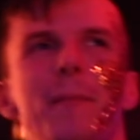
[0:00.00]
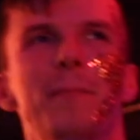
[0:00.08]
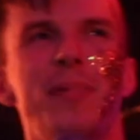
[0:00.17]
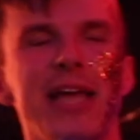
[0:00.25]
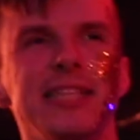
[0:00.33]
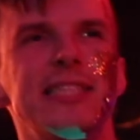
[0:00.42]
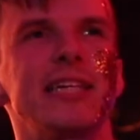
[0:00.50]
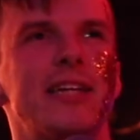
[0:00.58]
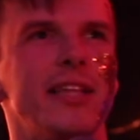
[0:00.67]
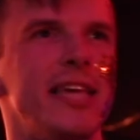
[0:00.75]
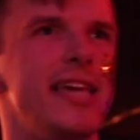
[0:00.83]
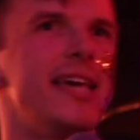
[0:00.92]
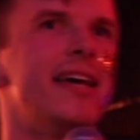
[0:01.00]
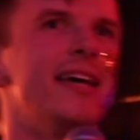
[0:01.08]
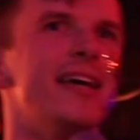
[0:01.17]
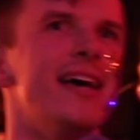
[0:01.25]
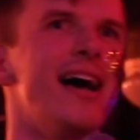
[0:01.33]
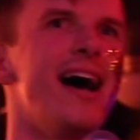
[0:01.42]
basically
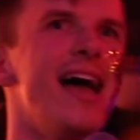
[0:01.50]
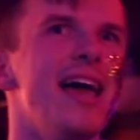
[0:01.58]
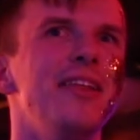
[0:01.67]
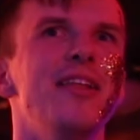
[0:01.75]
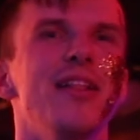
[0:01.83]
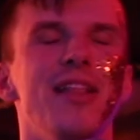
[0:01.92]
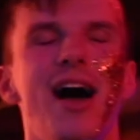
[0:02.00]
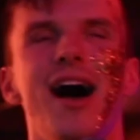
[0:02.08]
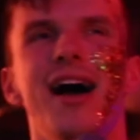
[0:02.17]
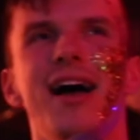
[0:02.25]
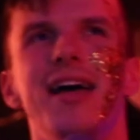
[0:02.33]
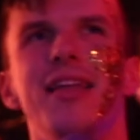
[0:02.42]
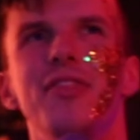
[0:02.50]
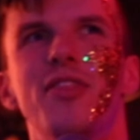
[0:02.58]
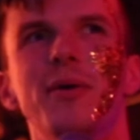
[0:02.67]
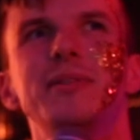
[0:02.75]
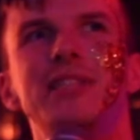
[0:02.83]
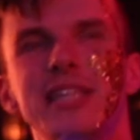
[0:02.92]
at
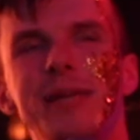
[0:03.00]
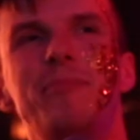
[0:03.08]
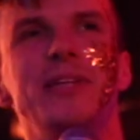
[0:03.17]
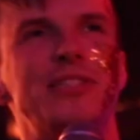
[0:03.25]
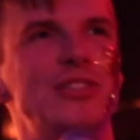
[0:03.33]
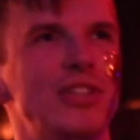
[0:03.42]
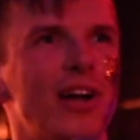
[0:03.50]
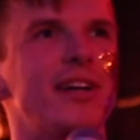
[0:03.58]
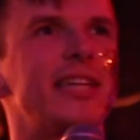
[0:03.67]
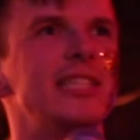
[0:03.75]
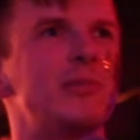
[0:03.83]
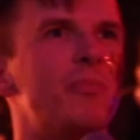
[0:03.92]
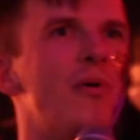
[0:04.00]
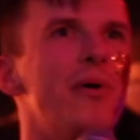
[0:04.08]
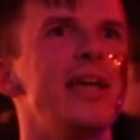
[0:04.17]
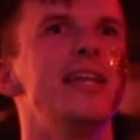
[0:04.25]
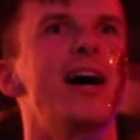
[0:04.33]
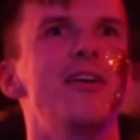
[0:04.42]
the deepest, darkest
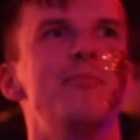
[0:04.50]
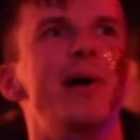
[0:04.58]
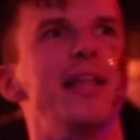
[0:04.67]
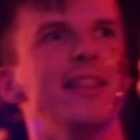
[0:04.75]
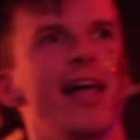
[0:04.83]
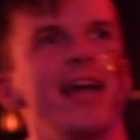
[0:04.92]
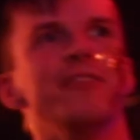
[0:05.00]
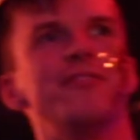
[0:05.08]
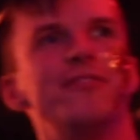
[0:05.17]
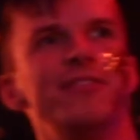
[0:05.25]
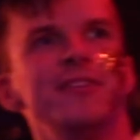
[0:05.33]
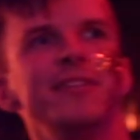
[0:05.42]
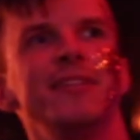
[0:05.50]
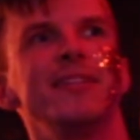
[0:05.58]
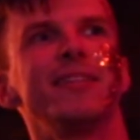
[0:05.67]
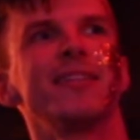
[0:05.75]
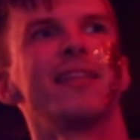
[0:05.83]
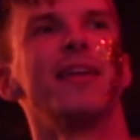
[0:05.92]
point of my life.
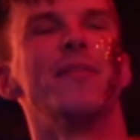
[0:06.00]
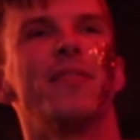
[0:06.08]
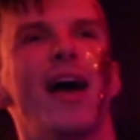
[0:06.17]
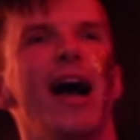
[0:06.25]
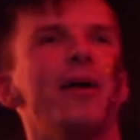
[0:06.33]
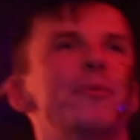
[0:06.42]
I